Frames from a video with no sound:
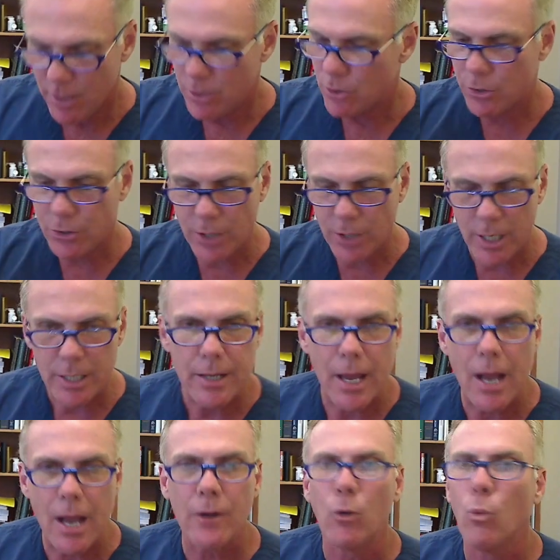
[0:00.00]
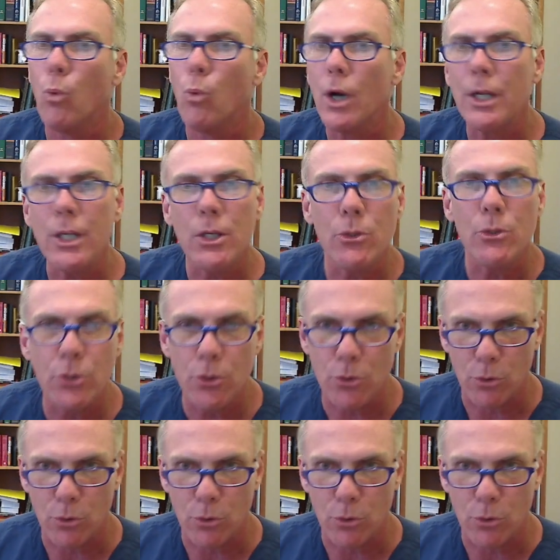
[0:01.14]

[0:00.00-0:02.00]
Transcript: You're sitting down, and what do?